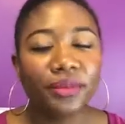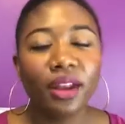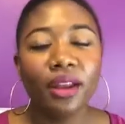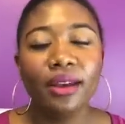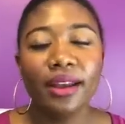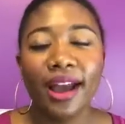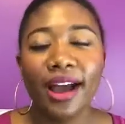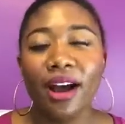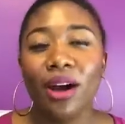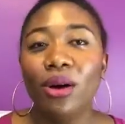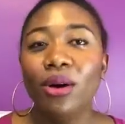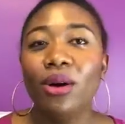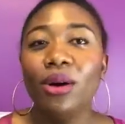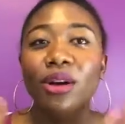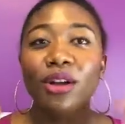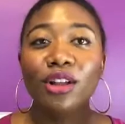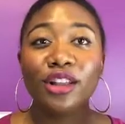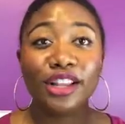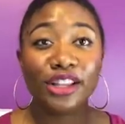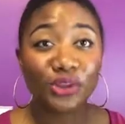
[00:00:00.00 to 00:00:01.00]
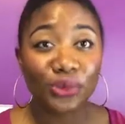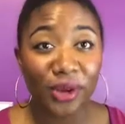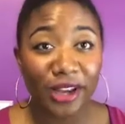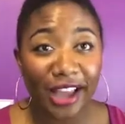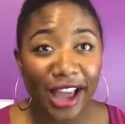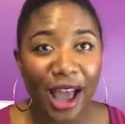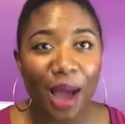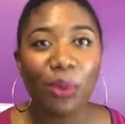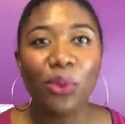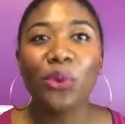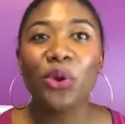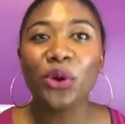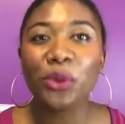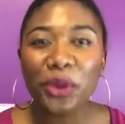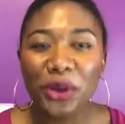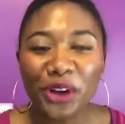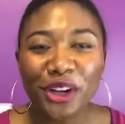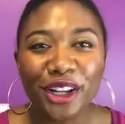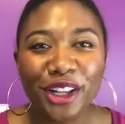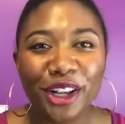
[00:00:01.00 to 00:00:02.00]
Now, let's recap. What are we
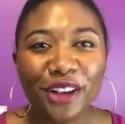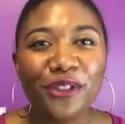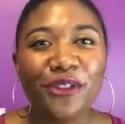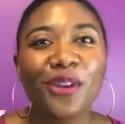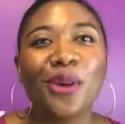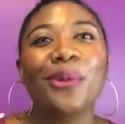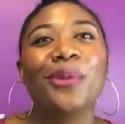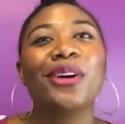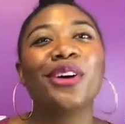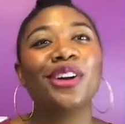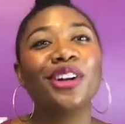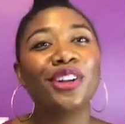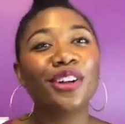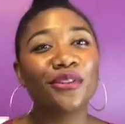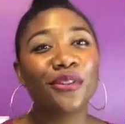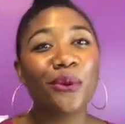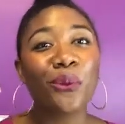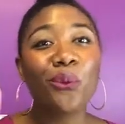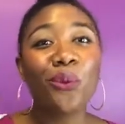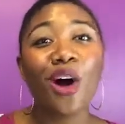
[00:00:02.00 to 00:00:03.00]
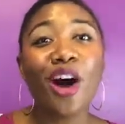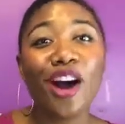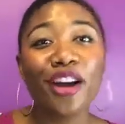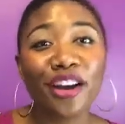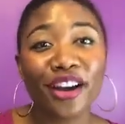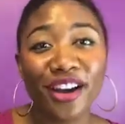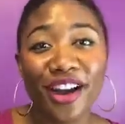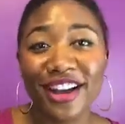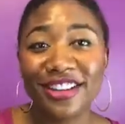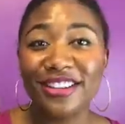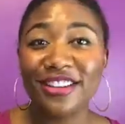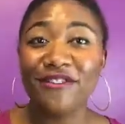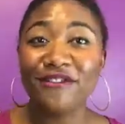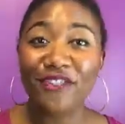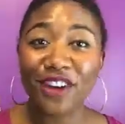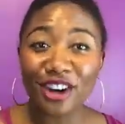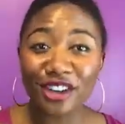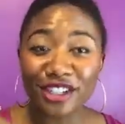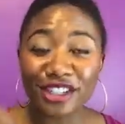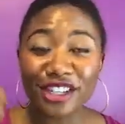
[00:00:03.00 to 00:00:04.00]
going to look for? We're going to look for water as the
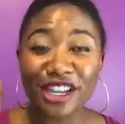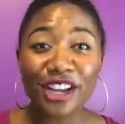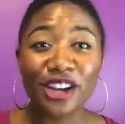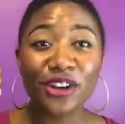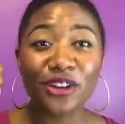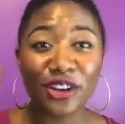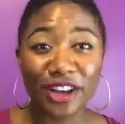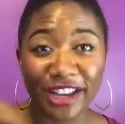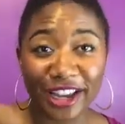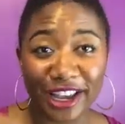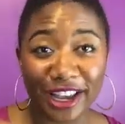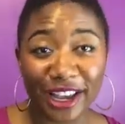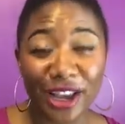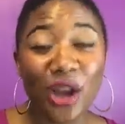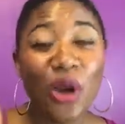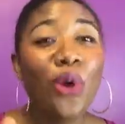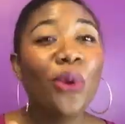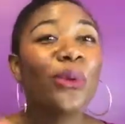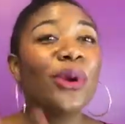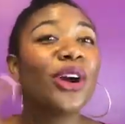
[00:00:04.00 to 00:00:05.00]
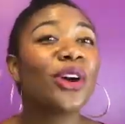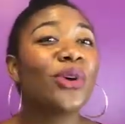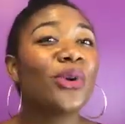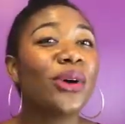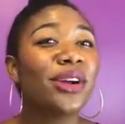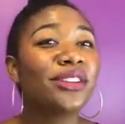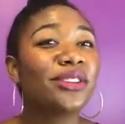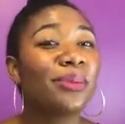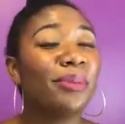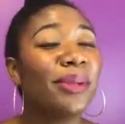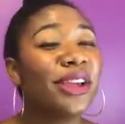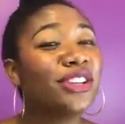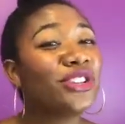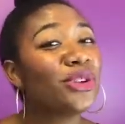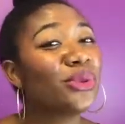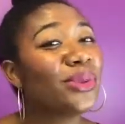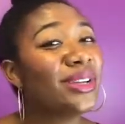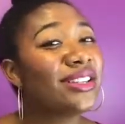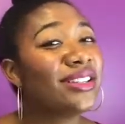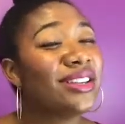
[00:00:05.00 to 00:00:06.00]
first ingredient. We're going to make sure
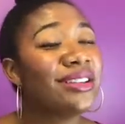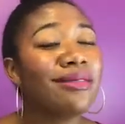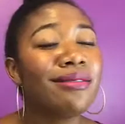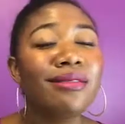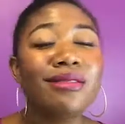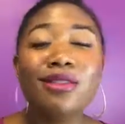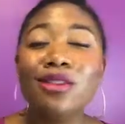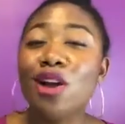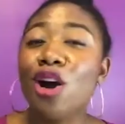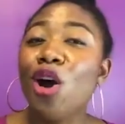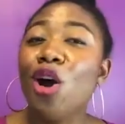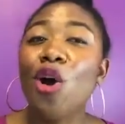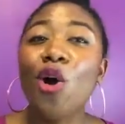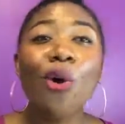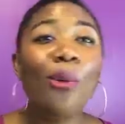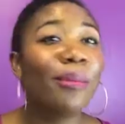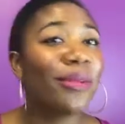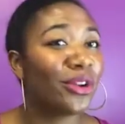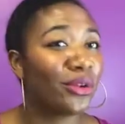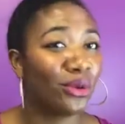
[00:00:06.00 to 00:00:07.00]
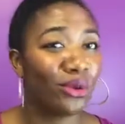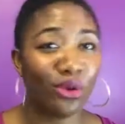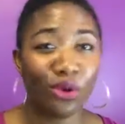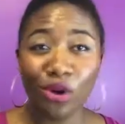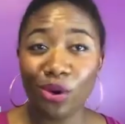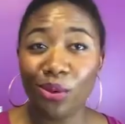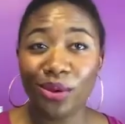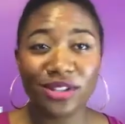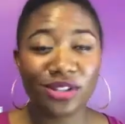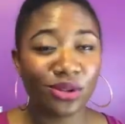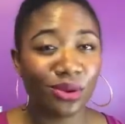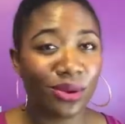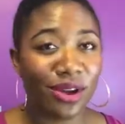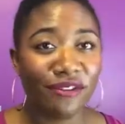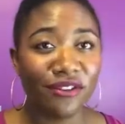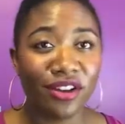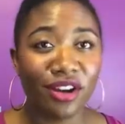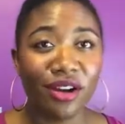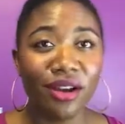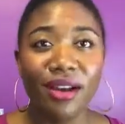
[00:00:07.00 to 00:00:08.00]
we see no mineral oil
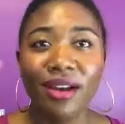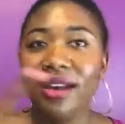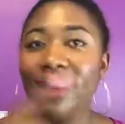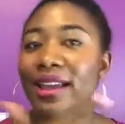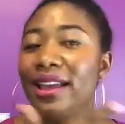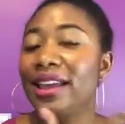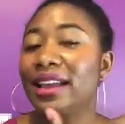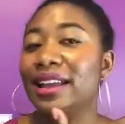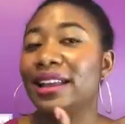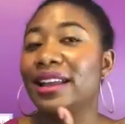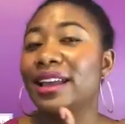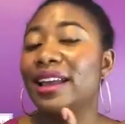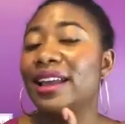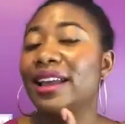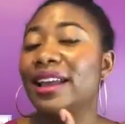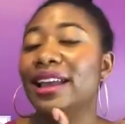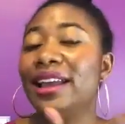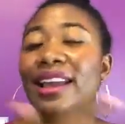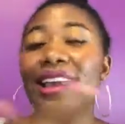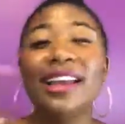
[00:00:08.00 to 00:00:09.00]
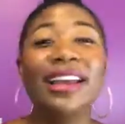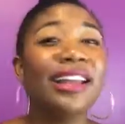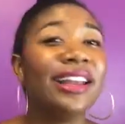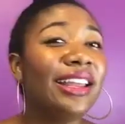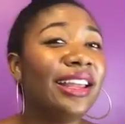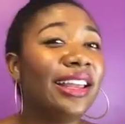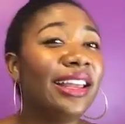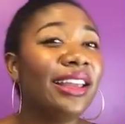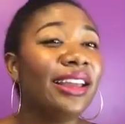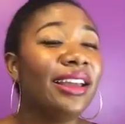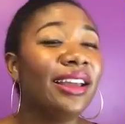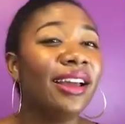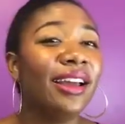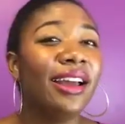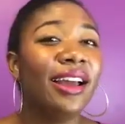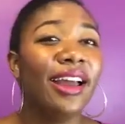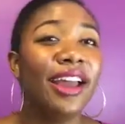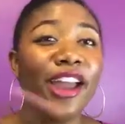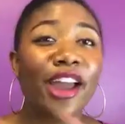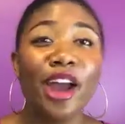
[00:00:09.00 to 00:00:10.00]
whatsoever in any
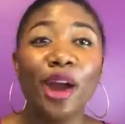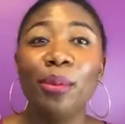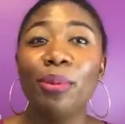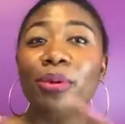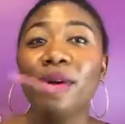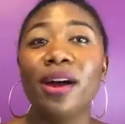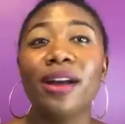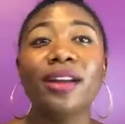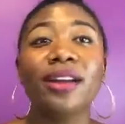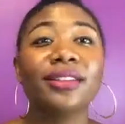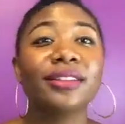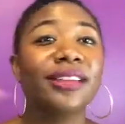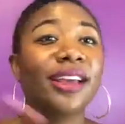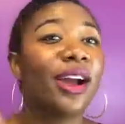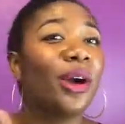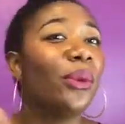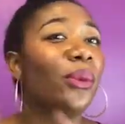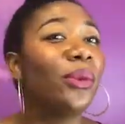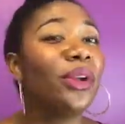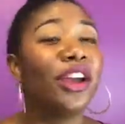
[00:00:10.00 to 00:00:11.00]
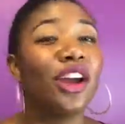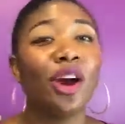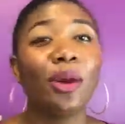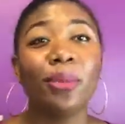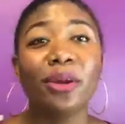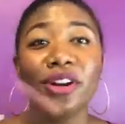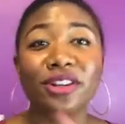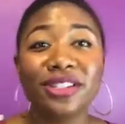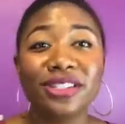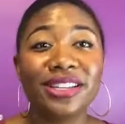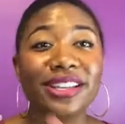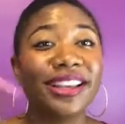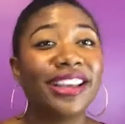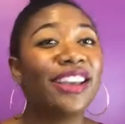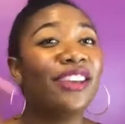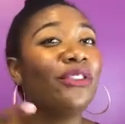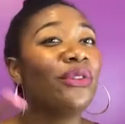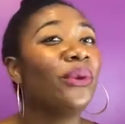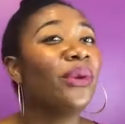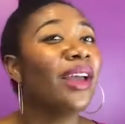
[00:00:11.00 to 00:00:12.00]
hair product that we are purchasing
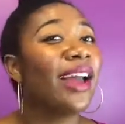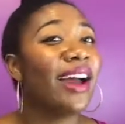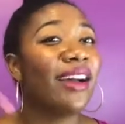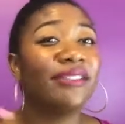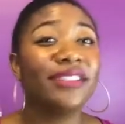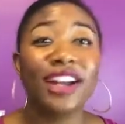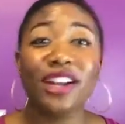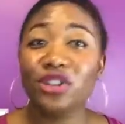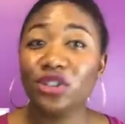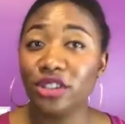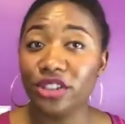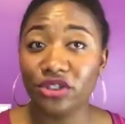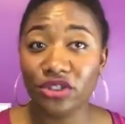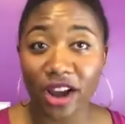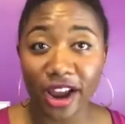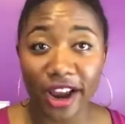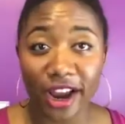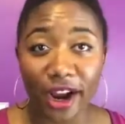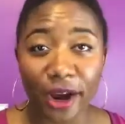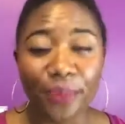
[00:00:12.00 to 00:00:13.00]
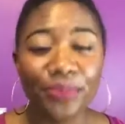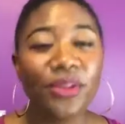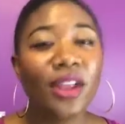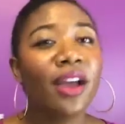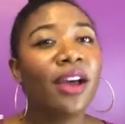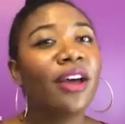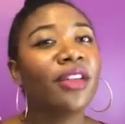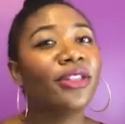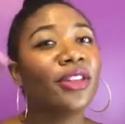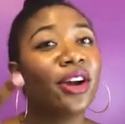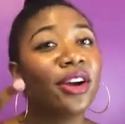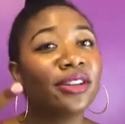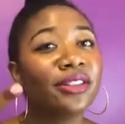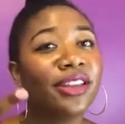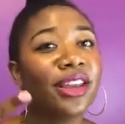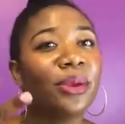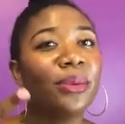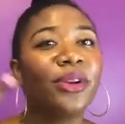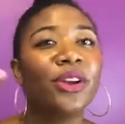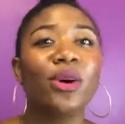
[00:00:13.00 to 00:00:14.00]
if we have naturally dry hair. Third
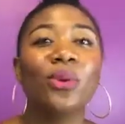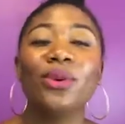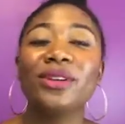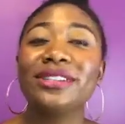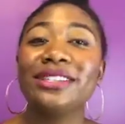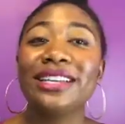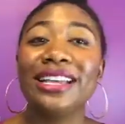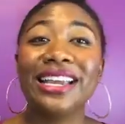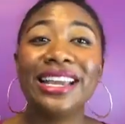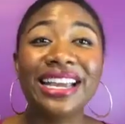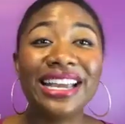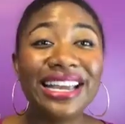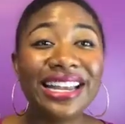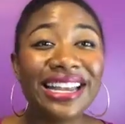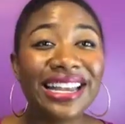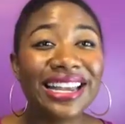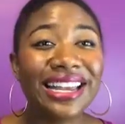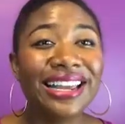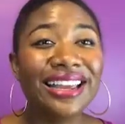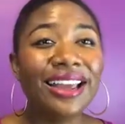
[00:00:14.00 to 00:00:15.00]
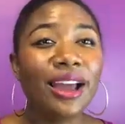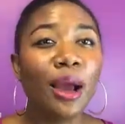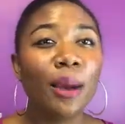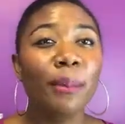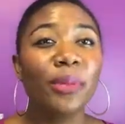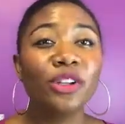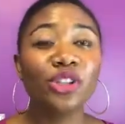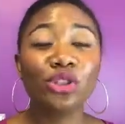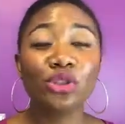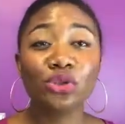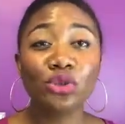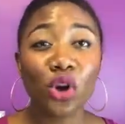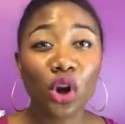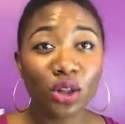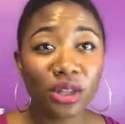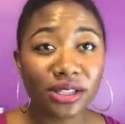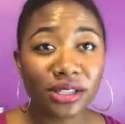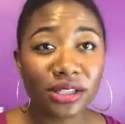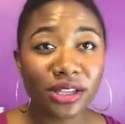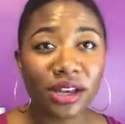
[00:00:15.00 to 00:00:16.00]
thing, we don't want to see any
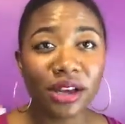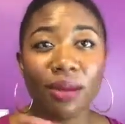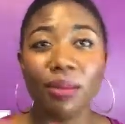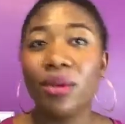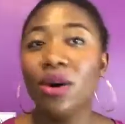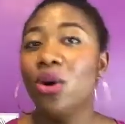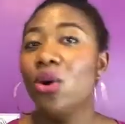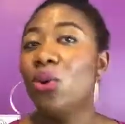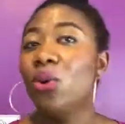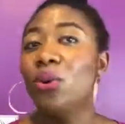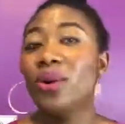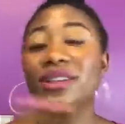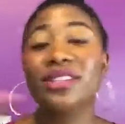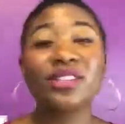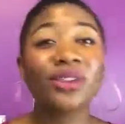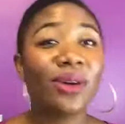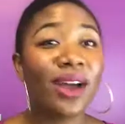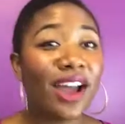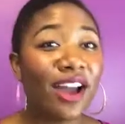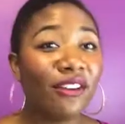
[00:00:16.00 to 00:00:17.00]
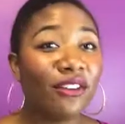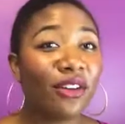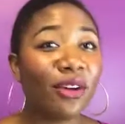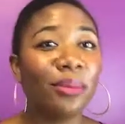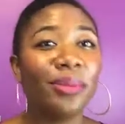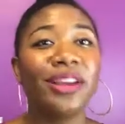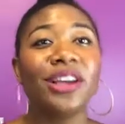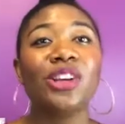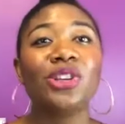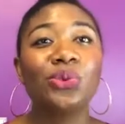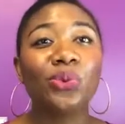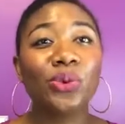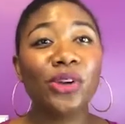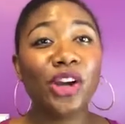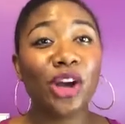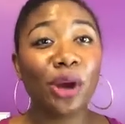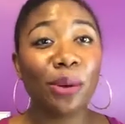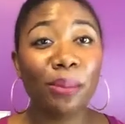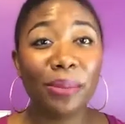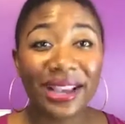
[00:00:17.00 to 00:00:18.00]
petrolatum whatsoever, because we
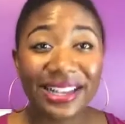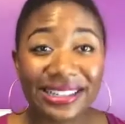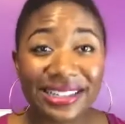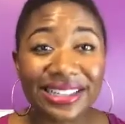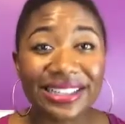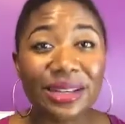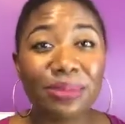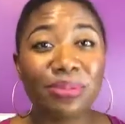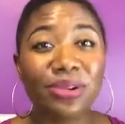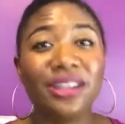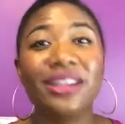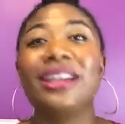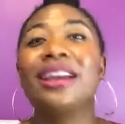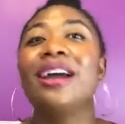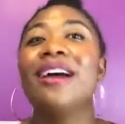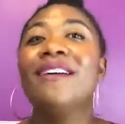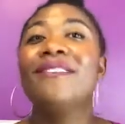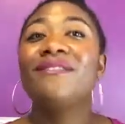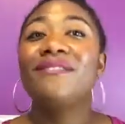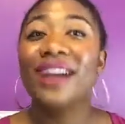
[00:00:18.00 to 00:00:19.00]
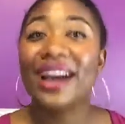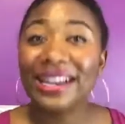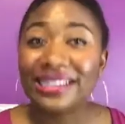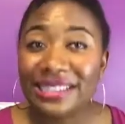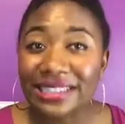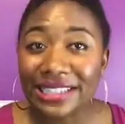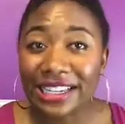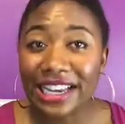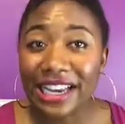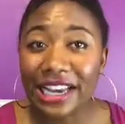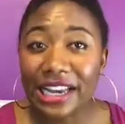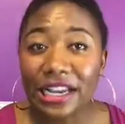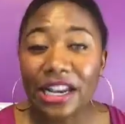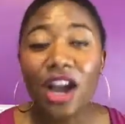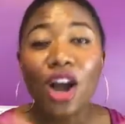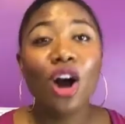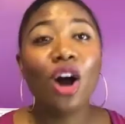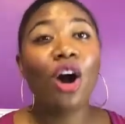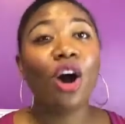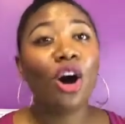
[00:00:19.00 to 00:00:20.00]
are basically putting Vaseline
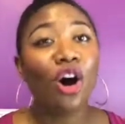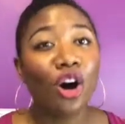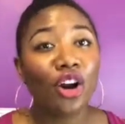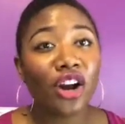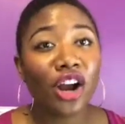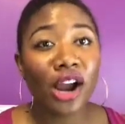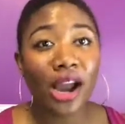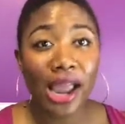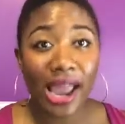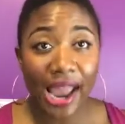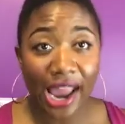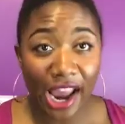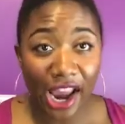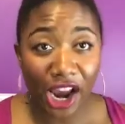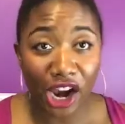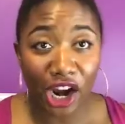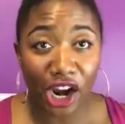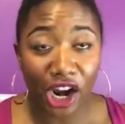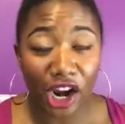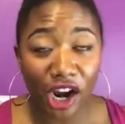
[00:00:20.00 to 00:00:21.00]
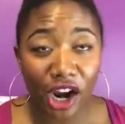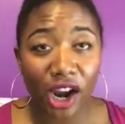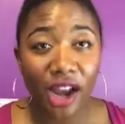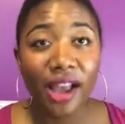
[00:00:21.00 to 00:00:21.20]
on our hair